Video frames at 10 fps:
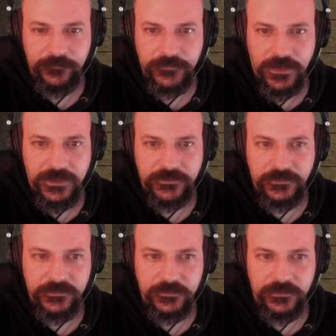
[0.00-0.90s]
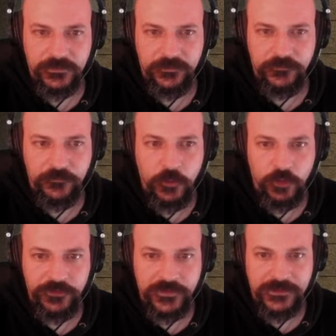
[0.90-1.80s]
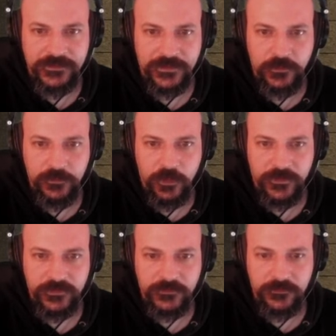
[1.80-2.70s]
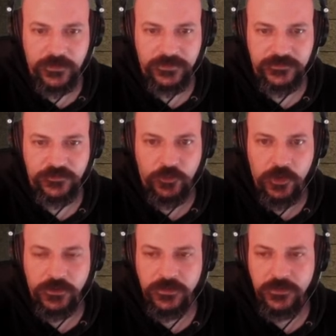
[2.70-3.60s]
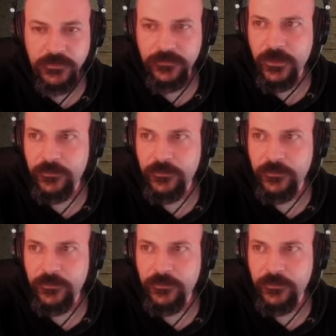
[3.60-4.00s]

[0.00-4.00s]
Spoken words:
and it does 4 sting attacks with poison, and it's strong. You know,